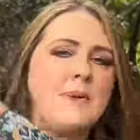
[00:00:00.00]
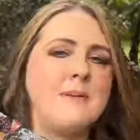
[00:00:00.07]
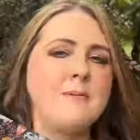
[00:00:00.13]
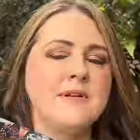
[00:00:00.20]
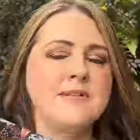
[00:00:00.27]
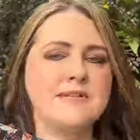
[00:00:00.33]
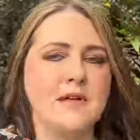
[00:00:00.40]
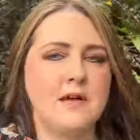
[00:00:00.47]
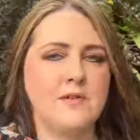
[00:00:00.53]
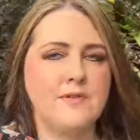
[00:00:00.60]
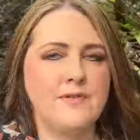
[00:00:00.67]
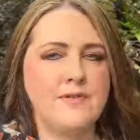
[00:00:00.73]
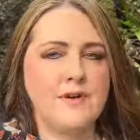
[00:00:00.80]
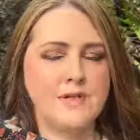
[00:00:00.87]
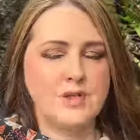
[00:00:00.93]
make
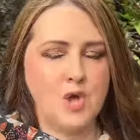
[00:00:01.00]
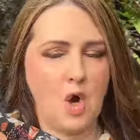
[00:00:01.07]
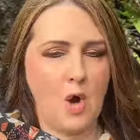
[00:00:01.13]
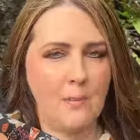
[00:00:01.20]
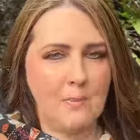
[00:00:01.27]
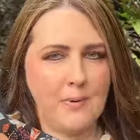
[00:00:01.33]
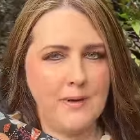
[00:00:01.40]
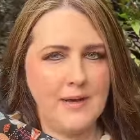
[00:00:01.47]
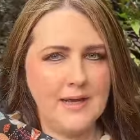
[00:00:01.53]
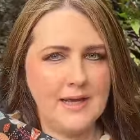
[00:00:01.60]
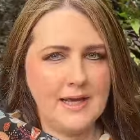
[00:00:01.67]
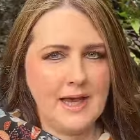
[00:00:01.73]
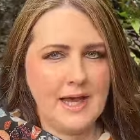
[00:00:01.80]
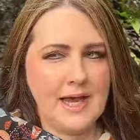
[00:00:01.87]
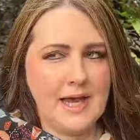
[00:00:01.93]
myself a top.
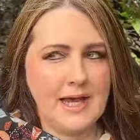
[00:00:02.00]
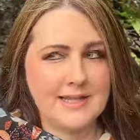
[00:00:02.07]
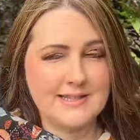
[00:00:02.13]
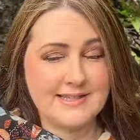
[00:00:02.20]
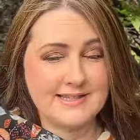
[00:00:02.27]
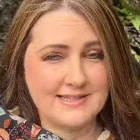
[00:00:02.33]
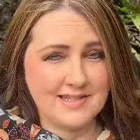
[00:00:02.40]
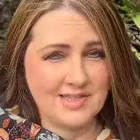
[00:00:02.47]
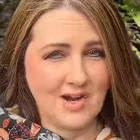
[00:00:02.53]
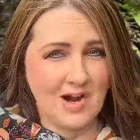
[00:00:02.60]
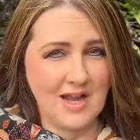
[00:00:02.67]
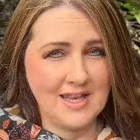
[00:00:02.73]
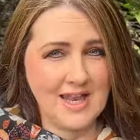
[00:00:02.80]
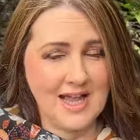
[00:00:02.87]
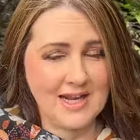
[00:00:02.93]
It's a
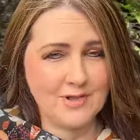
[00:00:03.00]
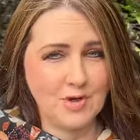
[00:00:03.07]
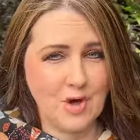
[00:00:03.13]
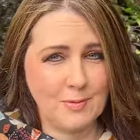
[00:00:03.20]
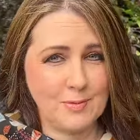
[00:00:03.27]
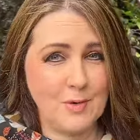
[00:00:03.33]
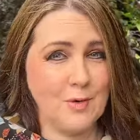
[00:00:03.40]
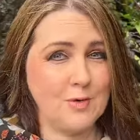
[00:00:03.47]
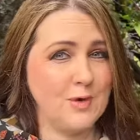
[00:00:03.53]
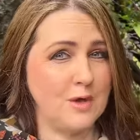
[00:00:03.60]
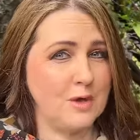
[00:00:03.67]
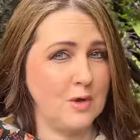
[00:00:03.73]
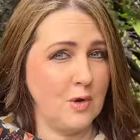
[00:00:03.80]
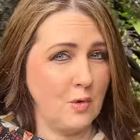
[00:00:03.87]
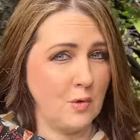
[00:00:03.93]
style-like top called the
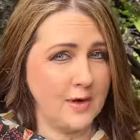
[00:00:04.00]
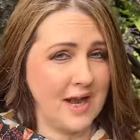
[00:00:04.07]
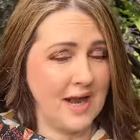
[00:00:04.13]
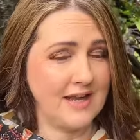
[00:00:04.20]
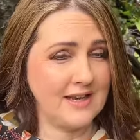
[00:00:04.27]
Lorna